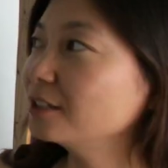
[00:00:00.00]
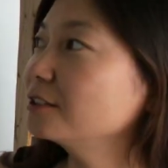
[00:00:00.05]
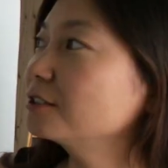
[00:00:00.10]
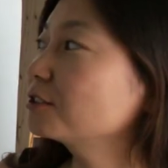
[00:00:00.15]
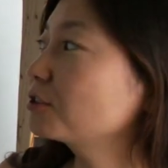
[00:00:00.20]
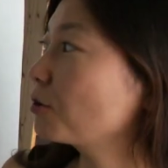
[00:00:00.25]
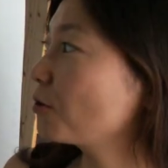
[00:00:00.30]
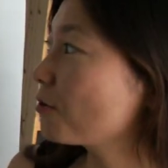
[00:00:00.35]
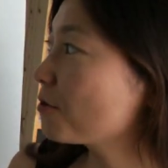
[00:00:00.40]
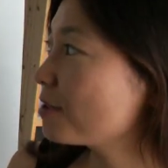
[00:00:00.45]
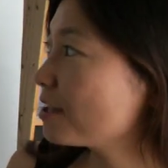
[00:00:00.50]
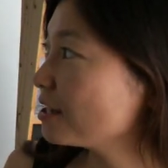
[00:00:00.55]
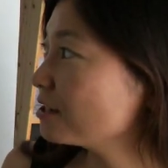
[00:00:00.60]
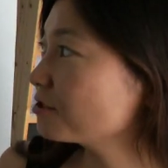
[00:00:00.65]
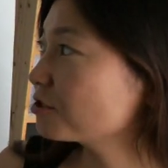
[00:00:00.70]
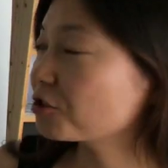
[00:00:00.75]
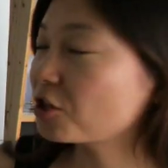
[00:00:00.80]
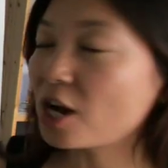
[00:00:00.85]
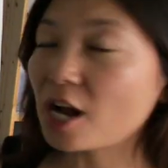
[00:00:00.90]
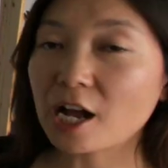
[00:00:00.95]
So
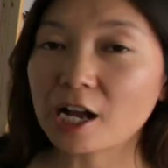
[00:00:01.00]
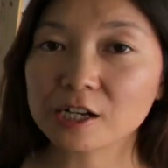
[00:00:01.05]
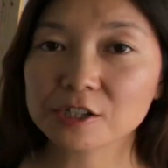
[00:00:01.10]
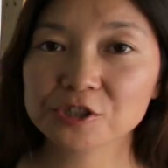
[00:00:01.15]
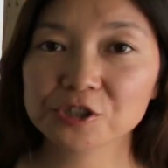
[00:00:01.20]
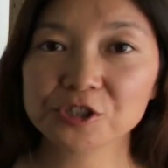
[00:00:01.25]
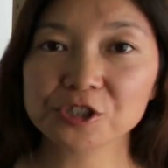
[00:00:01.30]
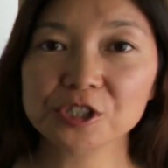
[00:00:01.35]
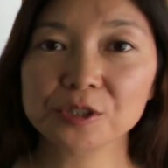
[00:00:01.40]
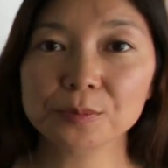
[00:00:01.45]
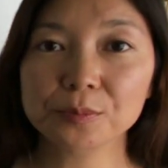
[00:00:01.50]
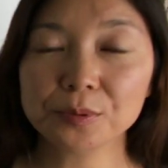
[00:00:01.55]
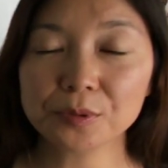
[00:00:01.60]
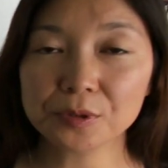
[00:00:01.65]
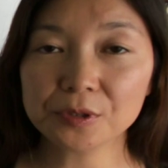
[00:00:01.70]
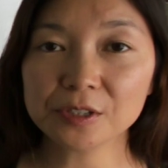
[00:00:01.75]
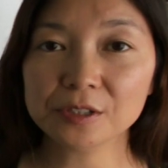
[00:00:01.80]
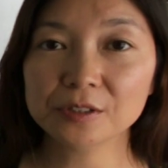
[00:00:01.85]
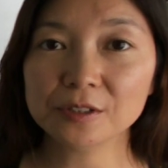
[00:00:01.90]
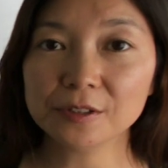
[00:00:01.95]
these are actually
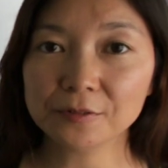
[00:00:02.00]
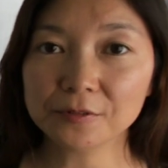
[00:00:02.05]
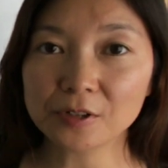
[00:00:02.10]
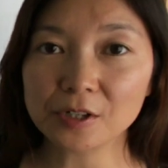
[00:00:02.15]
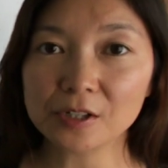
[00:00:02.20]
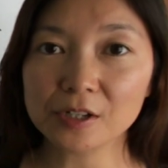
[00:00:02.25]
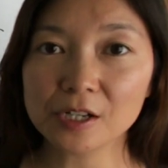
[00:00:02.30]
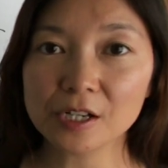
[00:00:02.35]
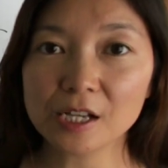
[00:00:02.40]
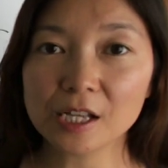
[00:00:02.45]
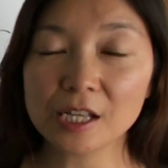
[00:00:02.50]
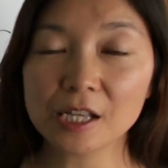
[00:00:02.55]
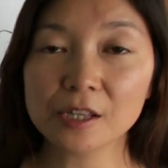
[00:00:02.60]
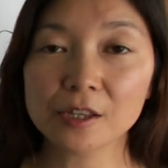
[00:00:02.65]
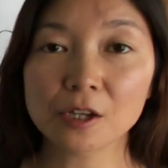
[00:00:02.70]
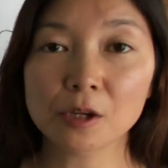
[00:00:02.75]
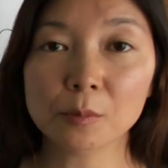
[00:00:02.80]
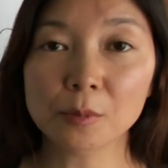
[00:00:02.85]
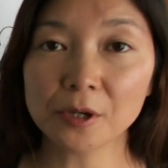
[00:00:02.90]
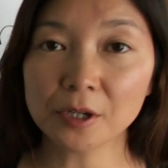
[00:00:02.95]
pretty different in
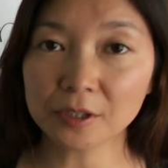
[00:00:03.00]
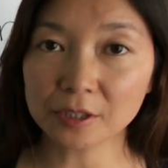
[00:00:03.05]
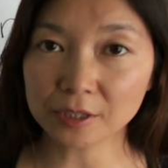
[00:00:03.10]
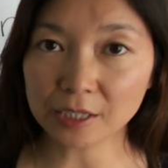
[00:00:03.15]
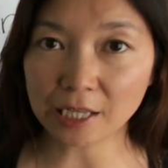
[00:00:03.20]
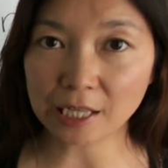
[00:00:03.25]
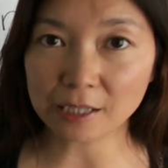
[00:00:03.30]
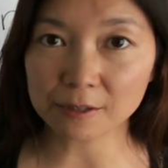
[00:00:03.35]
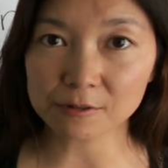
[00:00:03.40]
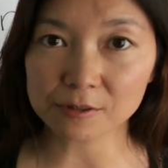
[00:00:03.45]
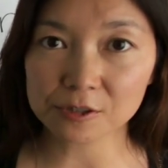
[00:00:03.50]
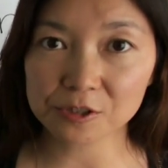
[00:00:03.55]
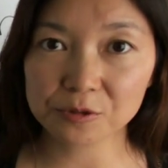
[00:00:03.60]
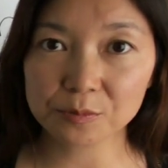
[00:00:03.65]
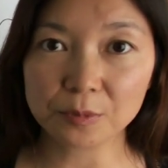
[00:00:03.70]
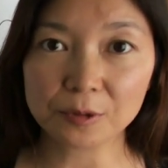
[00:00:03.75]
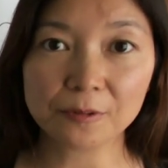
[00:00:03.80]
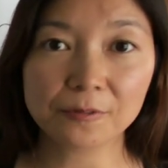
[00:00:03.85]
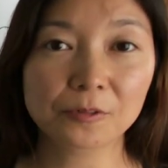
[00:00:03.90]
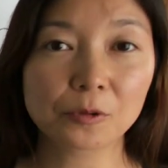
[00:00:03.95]
American English,
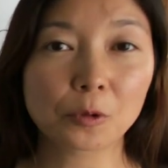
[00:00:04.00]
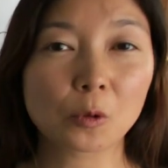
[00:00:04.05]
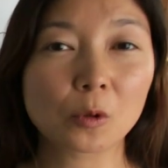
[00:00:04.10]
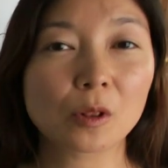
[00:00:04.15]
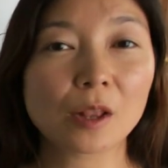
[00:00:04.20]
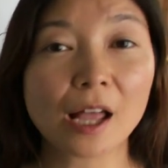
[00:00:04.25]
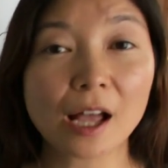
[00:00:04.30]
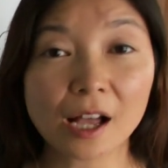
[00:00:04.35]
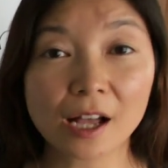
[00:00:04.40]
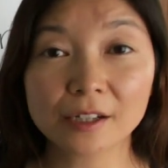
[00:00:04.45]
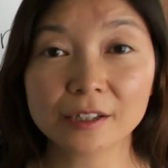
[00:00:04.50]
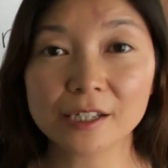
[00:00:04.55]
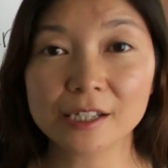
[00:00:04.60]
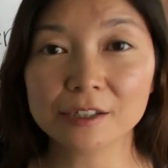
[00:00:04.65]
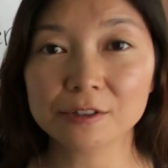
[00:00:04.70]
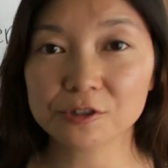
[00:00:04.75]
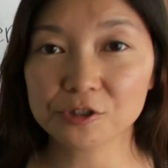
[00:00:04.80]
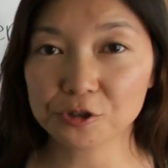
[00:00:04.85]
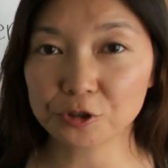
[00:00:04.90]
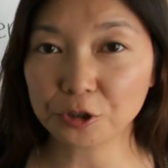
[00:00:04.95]
but for a lot of
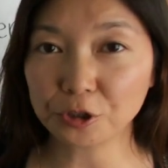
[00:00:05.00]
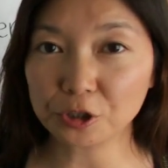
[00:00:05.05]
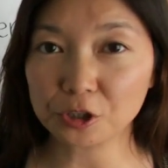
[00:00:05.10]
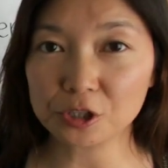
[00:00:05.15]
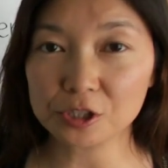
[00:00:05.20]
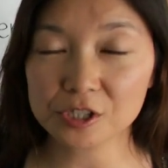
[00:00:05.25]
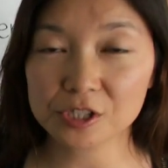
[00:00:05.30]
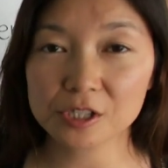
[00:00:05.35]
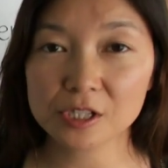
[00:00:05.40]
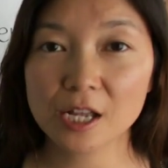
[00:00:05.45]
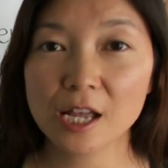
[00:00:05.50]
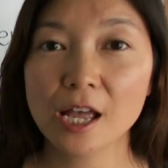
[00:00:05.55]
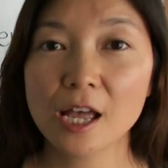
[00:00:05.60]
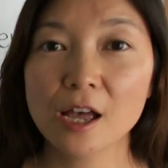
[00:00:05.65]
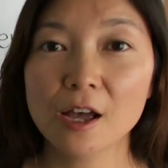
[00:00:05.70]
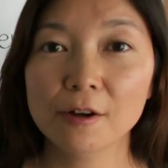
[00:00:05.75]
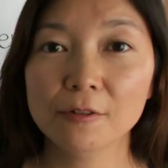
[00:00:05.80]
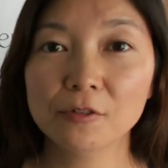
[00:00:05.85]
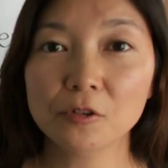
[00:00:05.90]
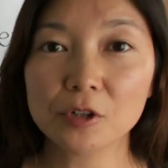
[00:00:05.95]
English learners,
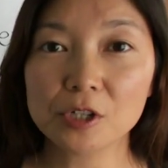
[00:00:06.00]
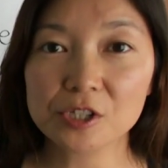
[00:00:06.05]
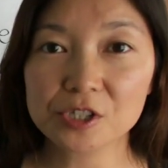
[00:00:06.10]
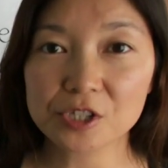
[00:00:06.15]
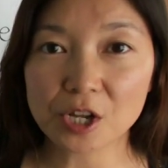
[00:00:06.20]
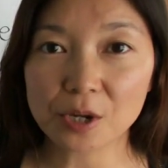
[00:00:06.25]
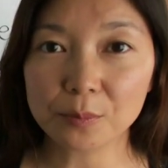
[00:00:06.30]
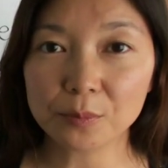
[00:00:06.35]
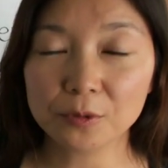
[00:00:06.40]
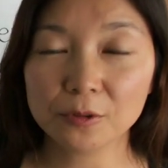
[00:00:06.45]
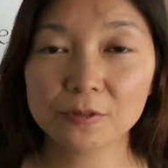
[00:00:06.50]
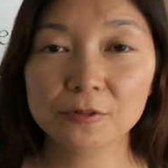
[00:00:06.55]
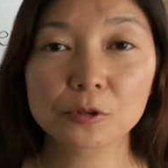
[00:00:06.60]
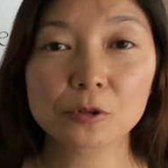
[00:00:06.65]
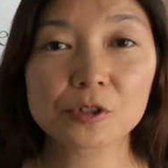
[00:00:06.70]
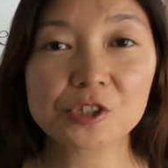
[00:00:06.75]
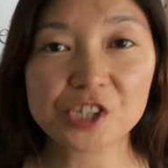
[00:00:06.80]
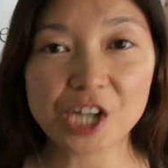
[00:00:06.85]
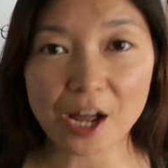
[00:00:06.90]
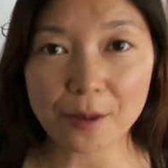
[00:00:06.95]
for example, for
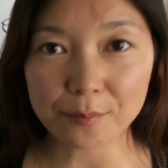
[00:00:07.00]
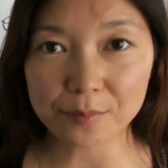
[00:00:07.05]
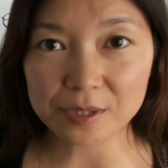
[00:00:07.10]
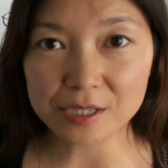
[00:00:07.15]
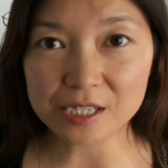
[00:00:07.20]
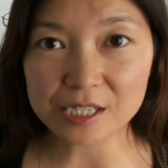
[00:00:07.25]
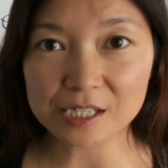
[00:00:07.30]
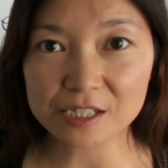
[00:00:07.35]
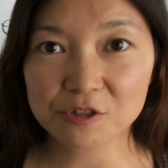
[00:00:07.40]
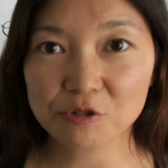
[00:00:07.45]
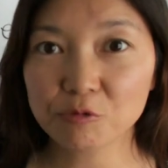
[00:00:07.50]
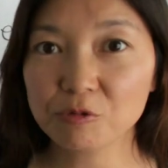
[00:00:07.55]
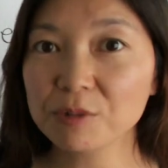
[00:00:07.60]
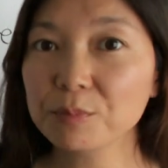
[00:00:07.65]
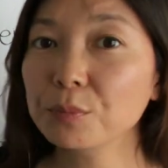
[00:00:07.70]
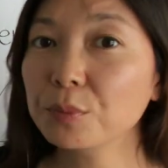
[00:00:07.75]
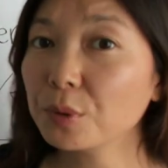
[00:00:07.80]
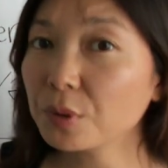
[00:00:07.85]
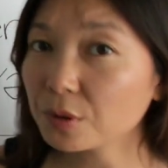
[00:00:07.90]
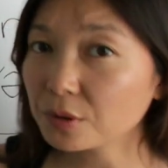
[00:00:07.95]
Japanese, we
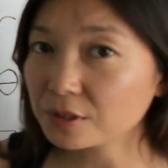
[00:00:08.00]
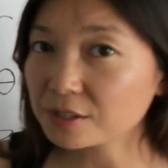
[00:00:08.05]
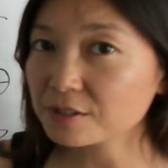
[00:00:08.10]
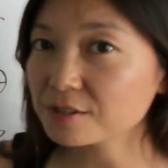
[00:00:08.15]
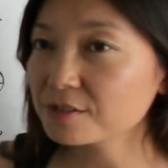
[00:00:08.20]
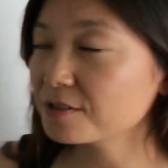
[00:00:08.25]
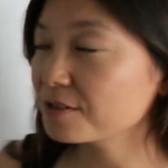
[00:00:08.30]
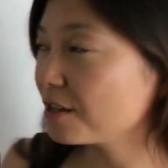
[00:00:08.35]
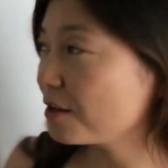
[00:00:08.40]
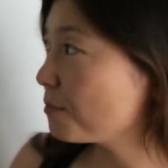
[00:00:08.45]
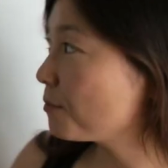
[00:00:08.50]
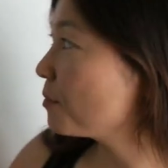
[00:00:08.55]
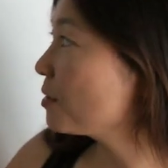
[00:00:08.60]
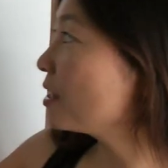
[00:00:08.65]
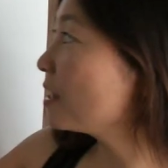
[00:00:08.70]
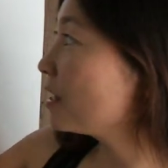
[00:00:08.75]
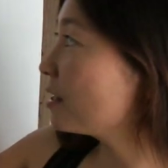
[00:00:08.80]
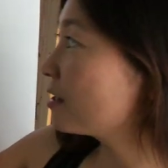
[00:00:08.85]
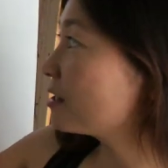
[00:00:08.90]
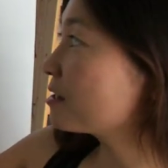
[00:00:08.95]
pronounce them
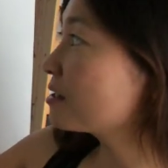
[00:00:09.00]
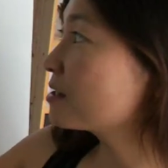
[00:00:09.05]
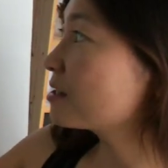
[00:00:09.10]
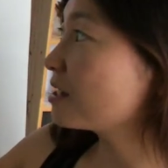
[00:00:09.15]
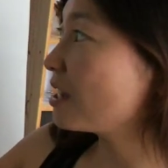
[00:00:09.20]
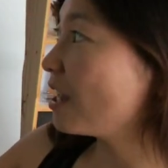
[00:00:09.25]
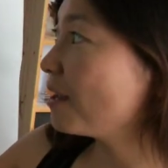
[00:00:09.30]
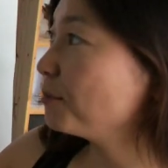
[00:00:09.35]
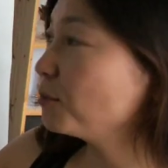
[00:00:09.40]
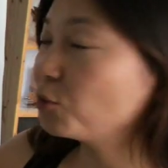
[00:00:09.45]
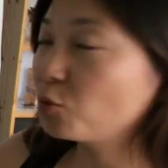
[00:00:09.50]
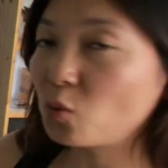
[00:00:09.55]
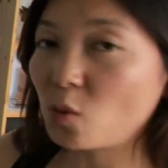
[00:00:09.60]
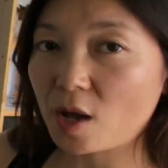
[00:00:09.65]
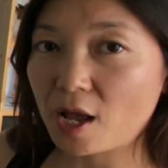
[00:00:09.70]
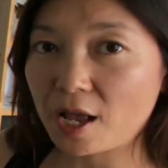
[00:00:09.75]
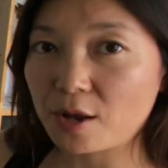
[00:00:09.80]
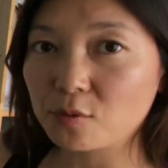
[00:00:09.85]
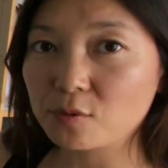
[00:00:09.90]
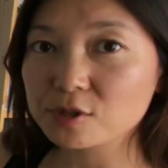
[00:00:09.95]
in the same
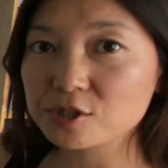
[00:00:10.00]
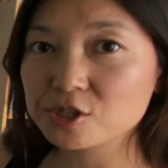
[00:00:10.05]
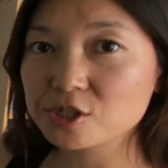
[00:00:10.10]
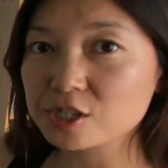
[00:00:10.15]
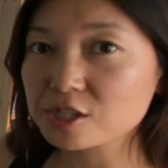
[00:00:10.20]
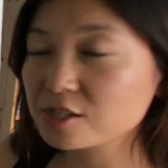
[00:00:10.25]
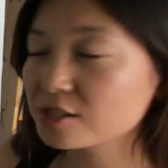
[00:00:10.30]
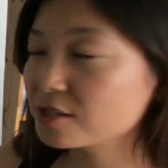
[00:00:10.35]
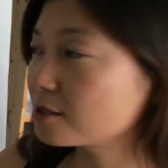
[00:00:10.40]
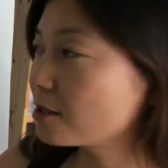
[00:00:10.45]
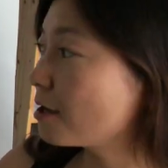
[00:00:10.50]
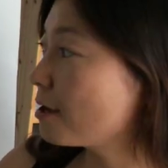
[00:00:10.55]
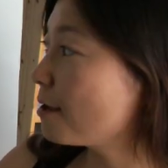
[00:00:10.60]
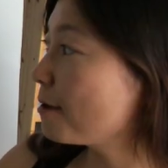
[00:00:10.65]
way, which is